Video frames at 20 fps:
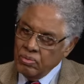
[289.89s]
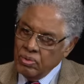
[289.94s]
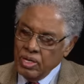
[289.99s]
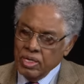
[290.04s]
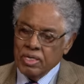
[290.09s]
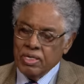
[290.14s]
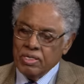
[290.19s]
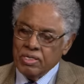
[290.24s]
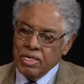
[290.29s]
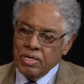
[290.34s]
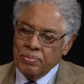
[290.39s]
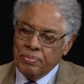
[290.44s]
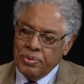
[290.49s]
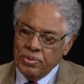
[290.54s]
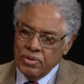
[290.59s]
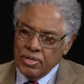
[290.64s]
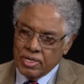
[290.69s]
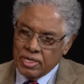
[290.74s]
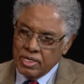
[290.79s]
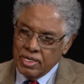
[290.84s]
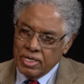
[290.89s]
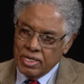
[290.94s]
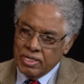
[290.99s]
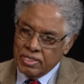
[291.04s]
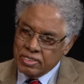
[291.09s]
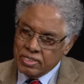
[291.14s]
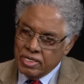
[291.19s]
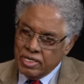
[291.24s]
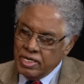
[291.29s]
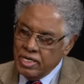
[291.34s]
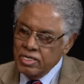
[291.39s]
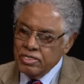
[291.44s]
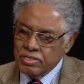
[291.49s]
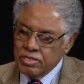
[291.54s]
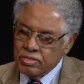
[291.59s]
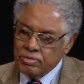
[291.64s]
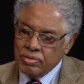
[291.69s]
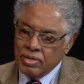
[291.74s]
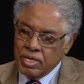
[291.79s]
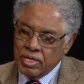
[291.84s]
Well, empirically, it is the
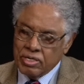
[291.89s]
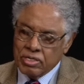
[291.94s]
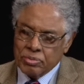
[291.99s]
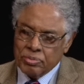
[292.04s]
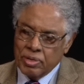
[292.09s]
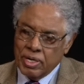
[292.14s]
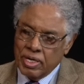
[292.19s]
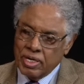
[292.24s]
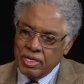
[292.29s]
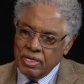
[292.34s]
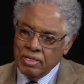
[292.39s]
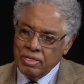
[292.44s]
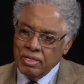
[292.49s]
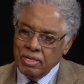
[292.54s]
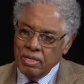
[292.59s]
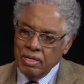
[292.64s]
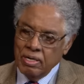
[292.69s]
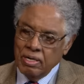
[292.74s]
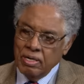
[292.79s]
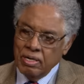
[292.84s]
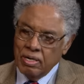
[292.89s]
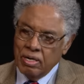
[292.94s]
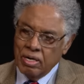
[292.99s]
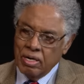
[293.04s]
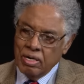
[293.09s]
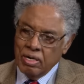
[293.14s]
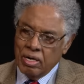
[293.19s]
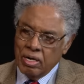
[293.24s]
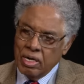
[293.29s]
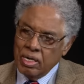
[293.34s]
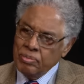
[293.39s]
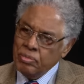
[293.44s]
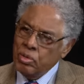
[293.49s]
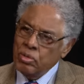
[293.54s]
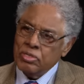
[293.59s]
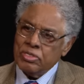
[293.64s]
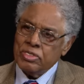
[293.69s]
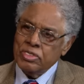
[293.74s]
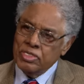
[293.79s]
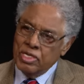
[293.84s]
easiest way to explain it. Uh,
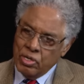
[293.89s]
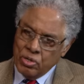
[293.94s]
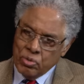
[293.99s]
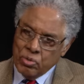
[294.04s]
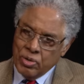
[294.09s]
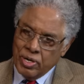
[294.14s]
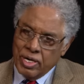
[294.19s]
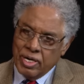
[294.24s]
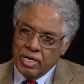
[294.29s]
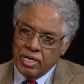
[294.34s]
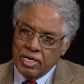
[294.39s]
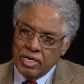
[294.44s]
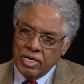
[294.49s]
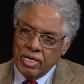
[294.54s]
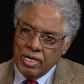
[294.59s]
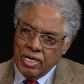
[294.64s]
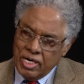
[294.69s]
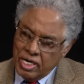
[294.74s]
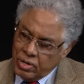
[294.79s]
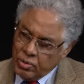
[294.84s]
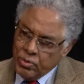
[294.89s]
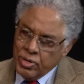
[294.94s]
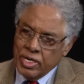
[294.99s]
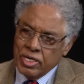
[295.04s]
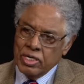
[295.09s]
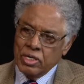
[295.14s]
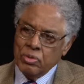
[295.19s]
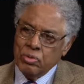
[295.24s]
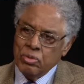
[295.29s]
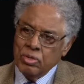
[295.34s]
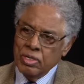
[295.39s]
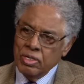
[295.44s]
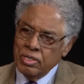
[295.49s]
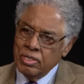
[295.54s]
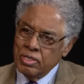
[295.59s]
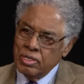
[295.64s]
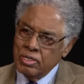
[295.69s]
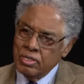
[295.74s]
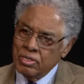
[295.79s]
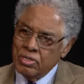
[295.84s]
almost nowhere Anywhere in the
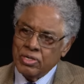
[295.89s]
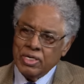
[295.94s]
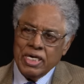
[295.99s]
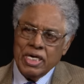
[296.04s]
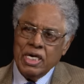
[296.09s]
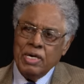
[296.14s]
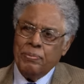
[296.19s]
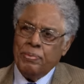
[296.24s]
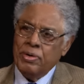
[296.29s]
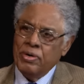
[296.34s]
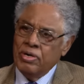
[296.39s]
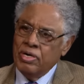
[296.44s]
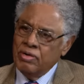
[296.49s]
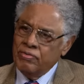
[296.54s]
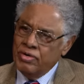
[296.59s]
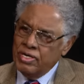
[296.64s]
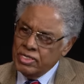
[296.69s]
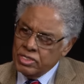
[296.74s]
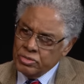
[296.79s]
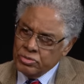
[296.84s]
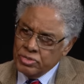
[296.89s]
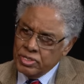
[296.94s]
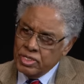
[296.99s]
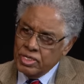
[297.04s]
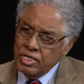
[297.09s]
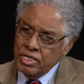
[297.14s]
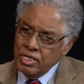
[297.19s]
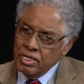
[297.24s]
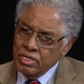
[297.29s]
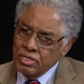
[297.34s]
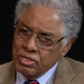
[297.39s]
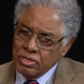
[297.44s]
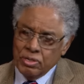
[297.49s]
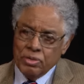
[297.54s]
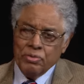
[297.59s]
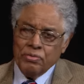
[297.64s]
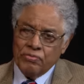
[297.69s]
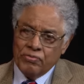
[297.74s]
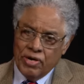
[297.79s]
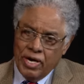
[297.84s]
world or at any period of history
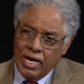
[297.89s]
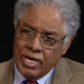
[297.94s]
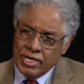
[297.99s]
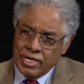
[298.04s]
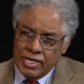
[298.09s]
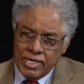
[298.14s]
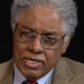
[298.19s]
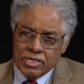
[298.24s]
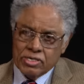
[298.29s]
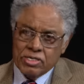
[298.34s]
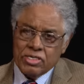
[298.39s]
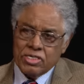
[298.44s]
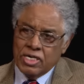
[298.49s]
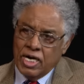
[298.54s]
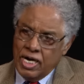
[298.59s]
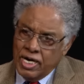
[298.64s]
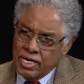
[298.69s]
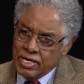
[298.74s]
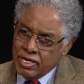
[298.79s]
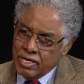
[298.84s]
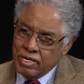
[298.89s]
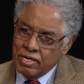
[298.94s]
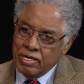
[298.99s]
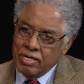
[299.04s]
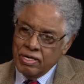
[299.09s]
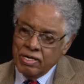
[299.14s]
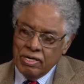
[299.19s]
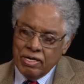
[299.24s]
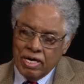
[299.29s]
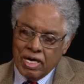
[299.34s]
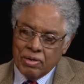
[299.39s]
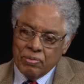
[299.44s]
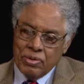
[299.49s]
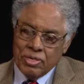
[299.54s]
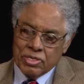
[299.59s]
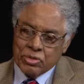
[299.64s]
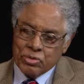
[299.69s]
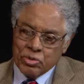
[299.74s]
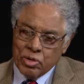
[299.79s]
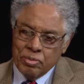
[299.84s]
do you find any society in
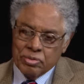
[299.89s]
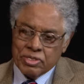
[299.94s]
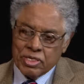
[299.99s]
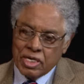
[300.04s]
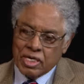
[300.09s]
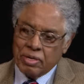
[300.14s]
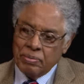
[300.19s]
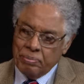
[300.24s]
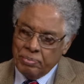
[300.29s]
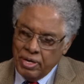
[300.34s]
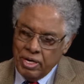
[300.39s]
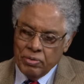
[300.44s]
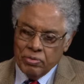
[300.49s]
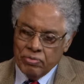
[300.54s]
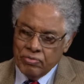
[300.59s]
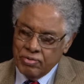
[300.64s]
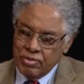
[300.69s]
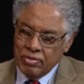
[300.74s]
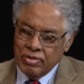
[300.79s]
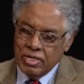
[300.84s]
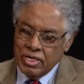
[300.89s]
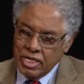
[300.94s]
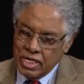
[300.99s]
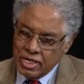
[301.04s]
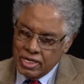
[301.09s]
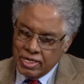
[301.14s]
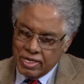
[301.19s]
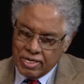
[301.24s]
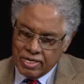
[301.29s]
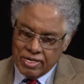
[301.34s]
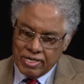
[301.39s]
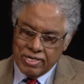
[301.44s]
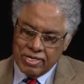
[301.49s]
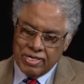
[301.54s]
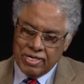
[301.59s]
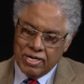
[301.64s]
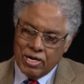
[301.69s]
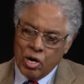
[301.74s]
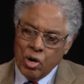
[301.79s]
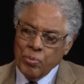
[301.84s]
which groups that compete uh,
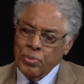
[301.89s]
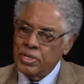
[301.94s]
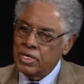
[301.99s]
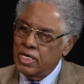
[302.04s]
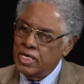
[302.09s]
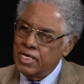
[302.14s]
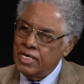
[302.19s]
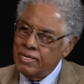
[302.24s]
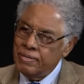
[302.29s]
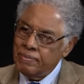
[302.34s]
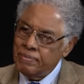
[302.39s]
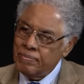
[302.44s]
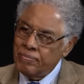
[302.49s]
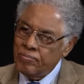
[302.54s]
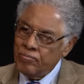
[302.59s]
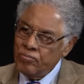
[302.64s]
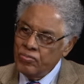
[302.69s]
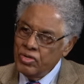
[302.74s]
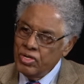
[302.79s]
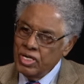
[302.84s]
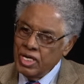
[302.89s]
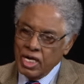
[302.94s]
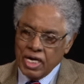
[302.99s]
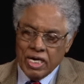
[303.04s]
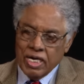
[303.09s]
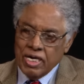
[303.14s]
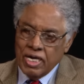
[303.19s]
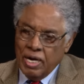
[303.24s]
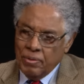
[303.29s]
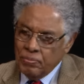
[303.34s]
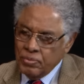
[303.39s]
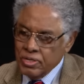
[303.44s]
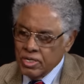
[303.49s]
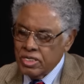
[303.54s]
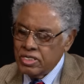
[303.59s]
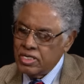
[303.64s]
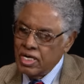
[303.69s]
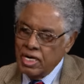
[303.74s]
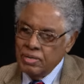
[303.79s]
openly end up with the